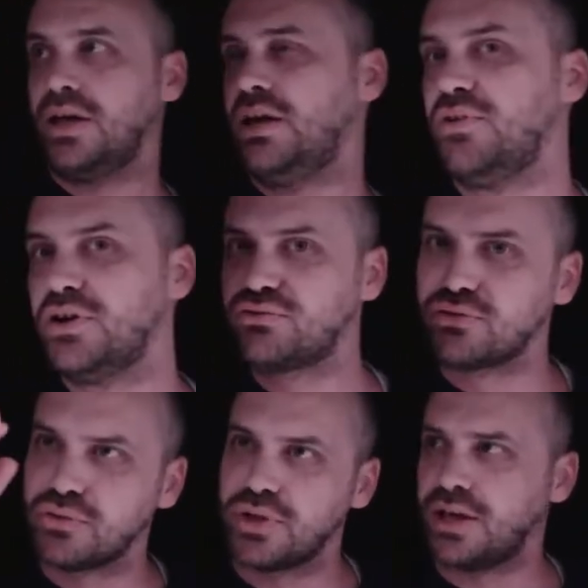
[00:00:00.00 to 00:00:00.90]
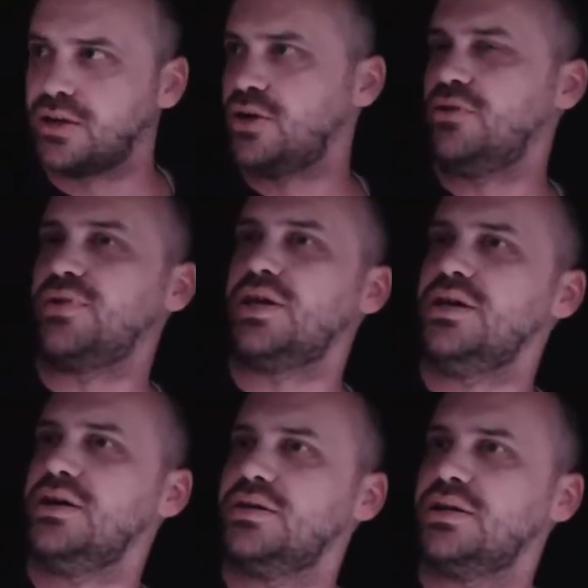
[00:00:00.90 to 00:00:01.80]
If I draw that over
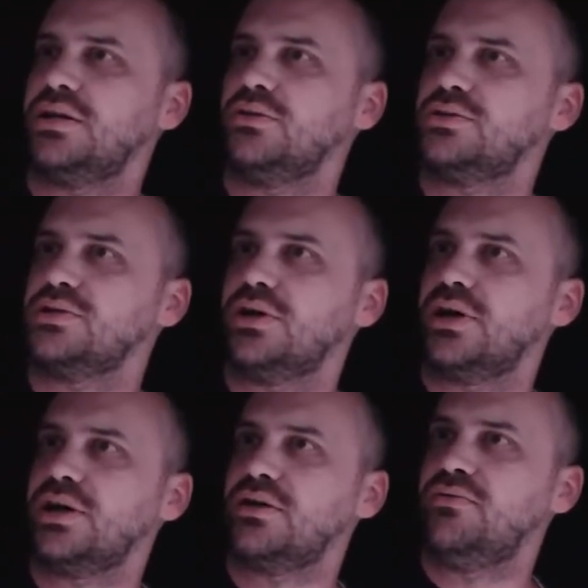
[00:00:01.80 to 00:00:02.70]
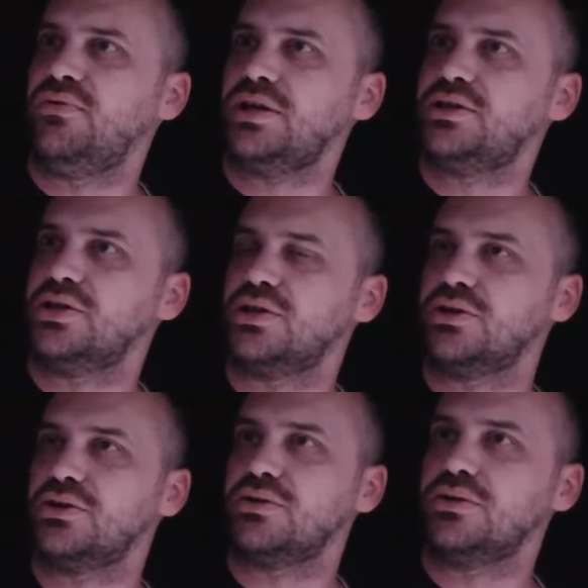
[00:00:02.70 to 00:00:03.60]
here, it looks like vector
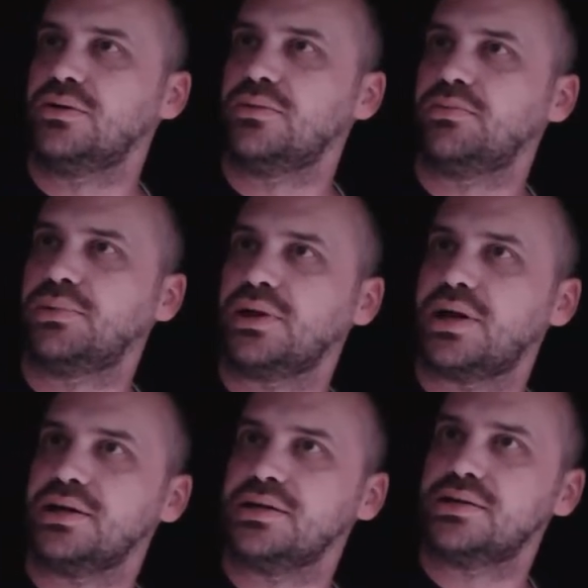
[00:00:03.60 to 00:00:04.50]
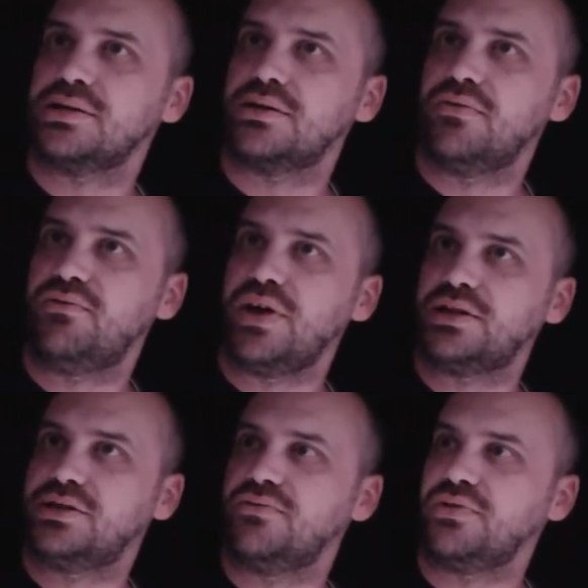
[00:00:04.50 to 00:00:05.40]
u plus
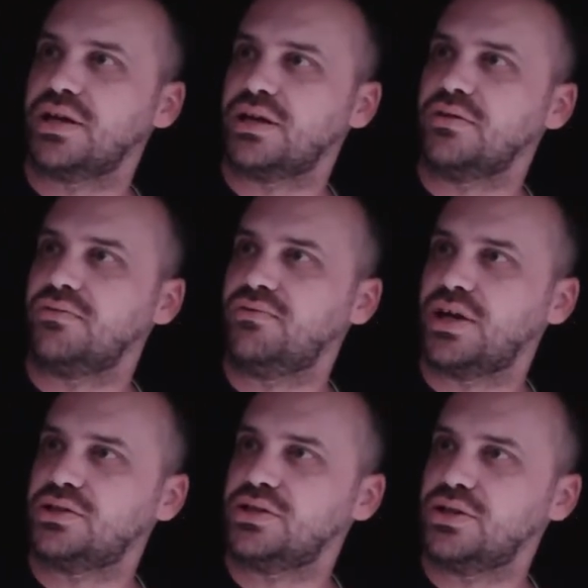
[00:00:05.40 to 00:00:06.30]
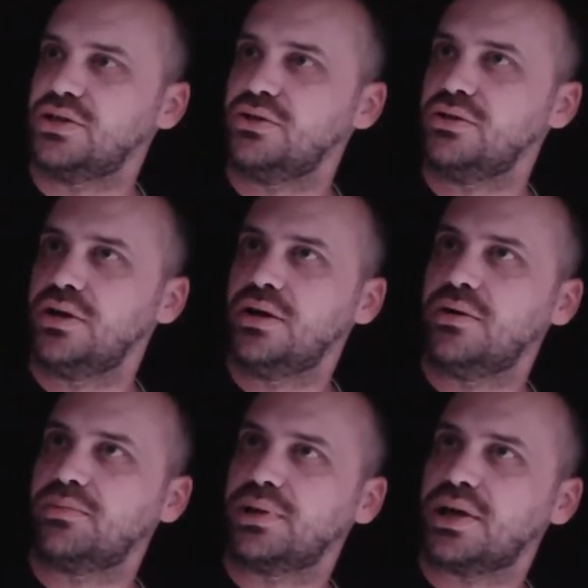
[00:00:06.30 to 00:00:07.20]
vector v. Vector u
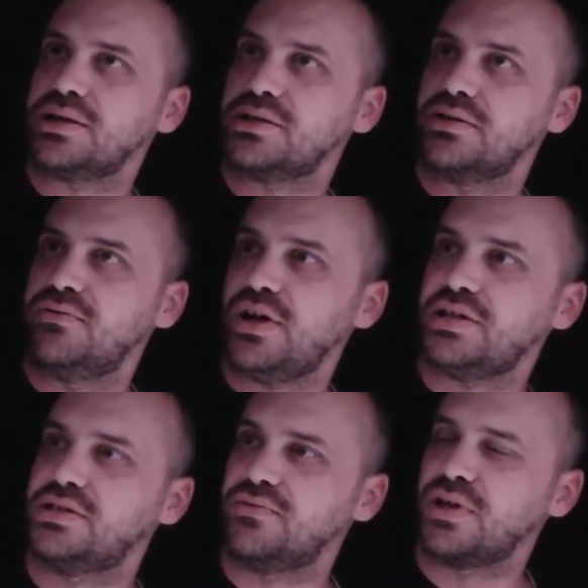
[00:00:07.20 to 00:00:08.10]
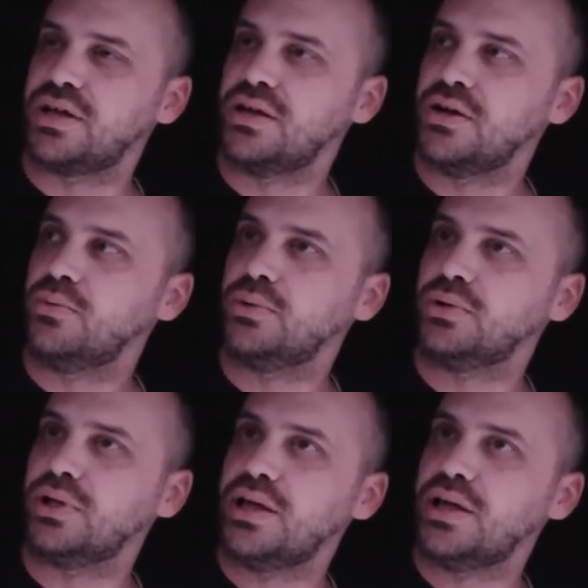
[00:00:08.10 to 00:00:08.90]
plus vector v will